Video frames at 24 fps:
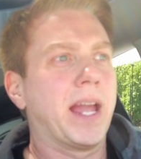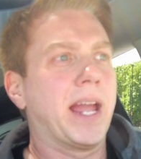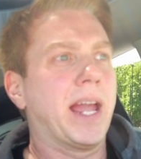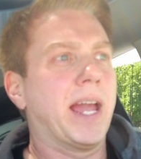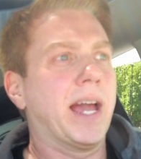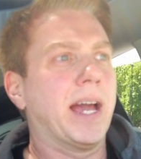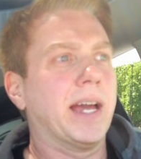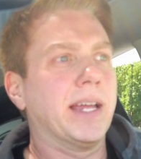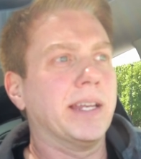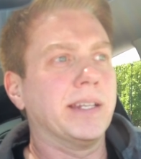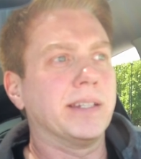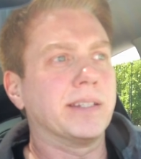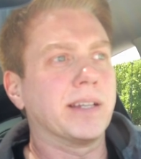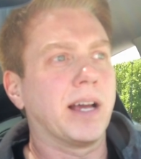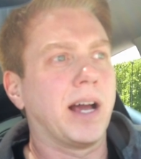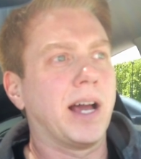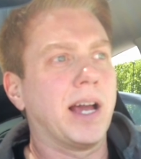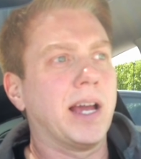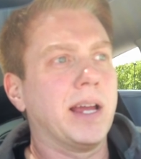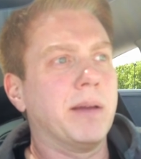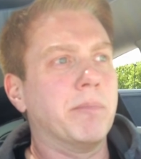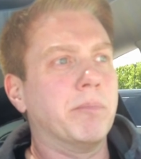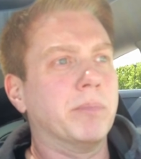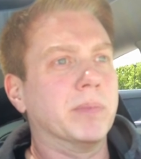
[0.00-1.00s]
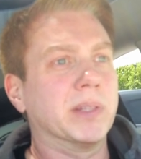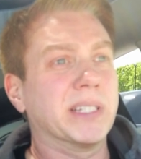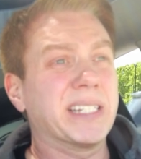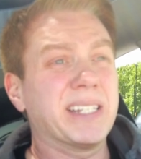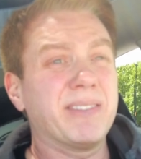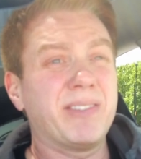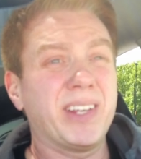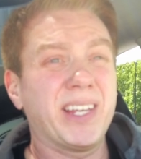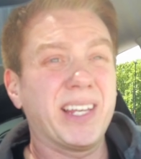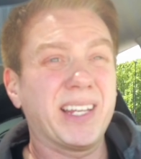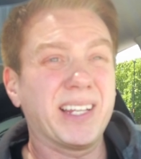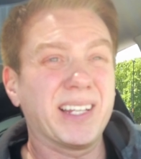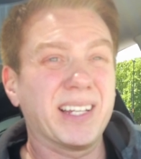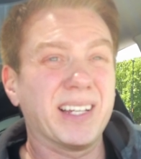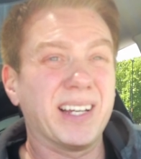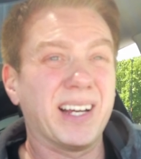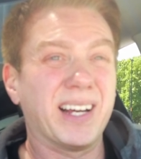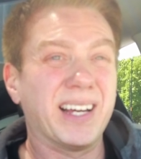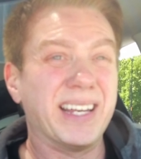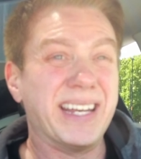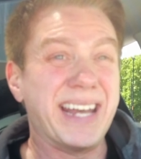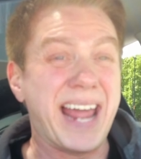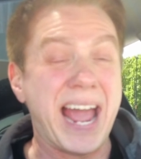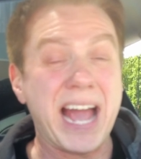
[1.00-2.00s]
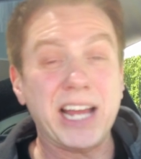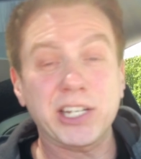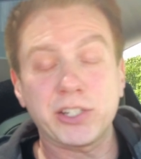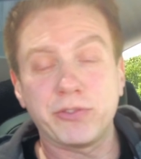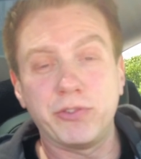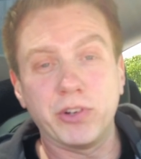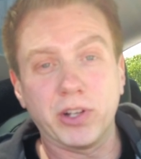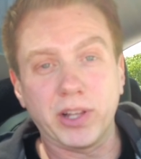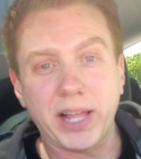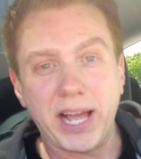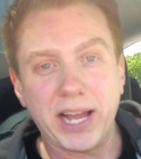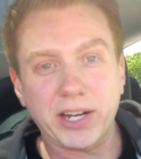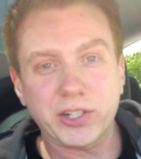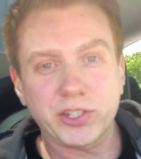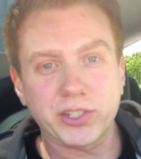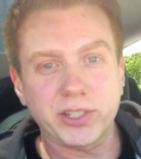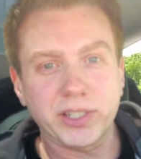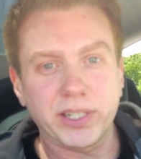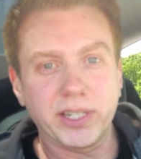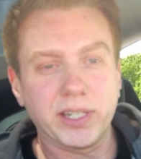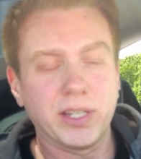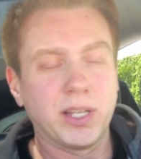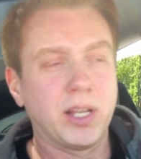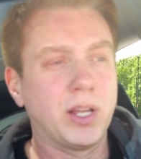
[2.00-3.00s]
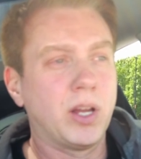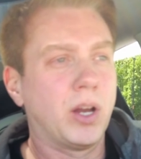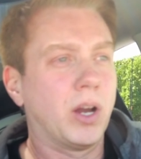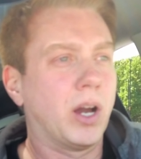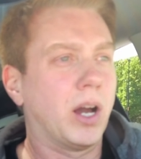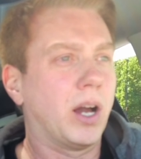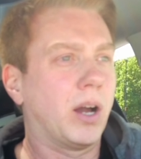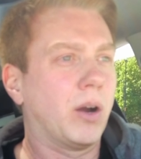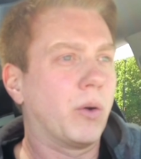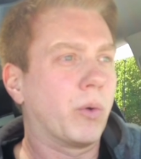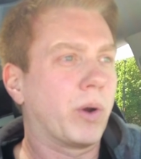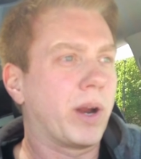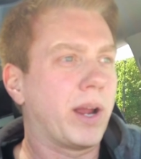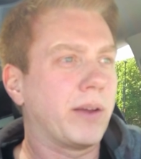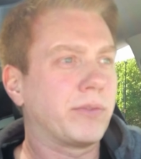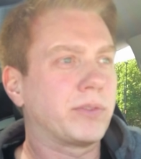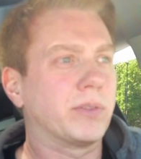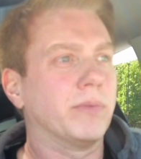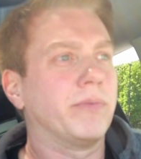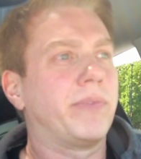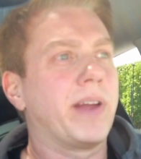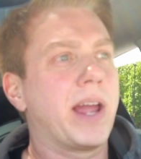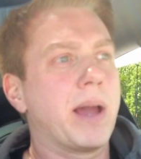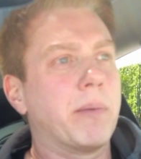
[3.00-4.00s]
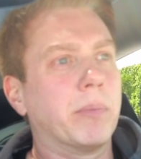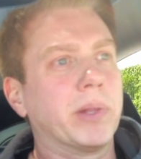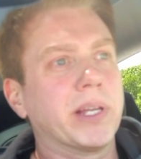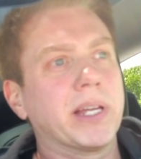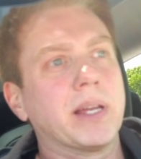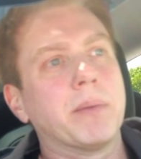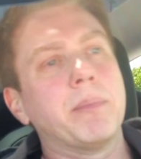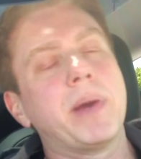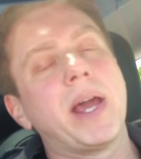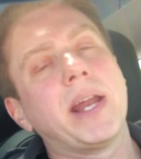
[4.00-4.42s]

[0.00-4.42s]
And I'm leaving uh, Nashville, actually, uh, where I have some family.